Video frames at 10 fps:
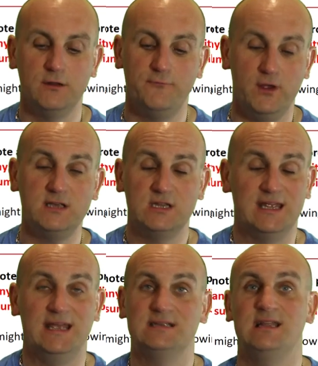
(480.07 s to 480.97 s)
the first
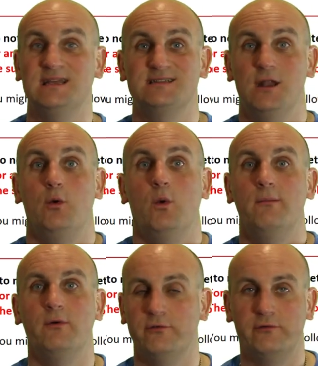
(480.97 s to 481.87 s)
thing is there's no
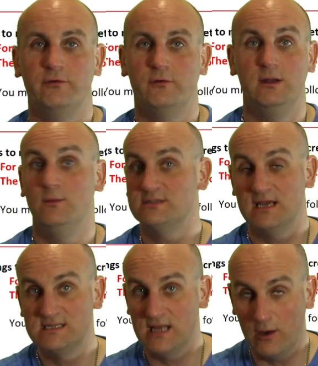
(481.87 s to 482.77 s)
white balls at all, in which
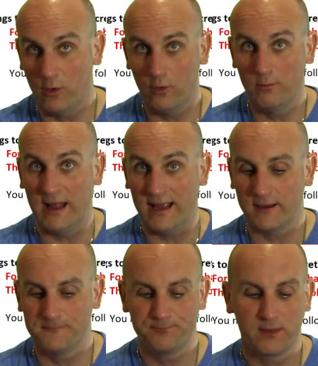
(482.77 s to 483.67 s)
case they are all
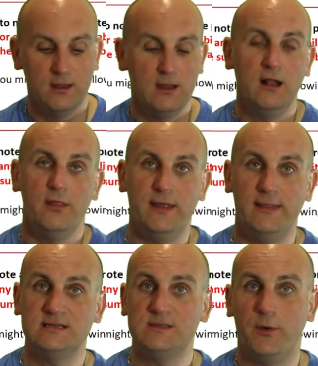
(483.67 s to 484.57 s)
black. Then
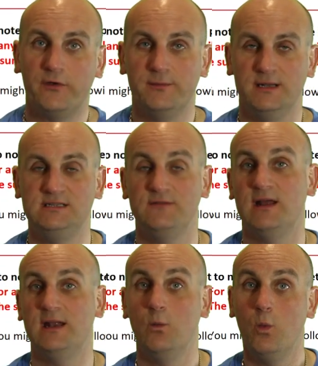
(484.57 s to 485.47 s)
there's the possibility of
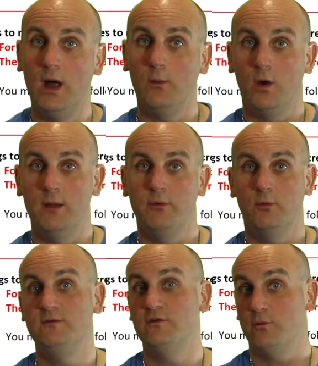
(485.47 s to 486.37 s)
getting one white ball.
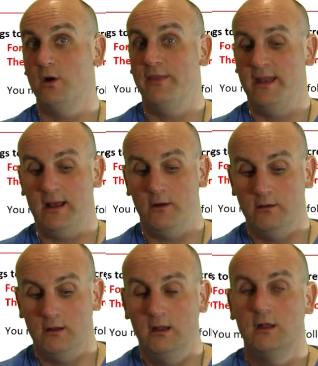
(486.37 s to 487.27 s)
We've just worked that out.
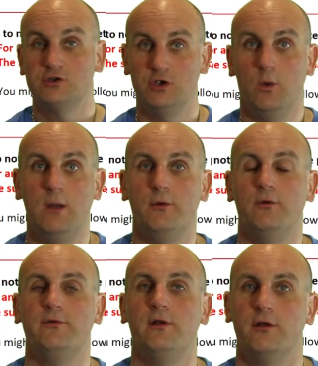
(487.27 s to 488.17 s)
Two white
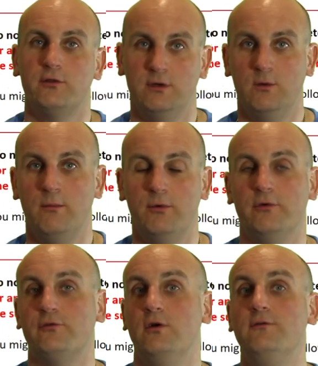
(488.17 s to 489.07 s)
balls, three white
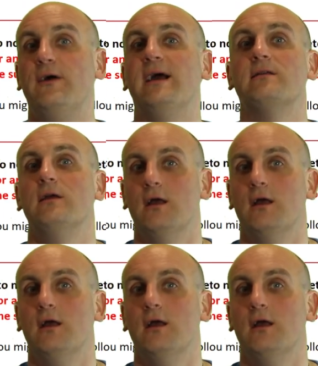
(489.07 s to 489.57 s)
balls, or in fact,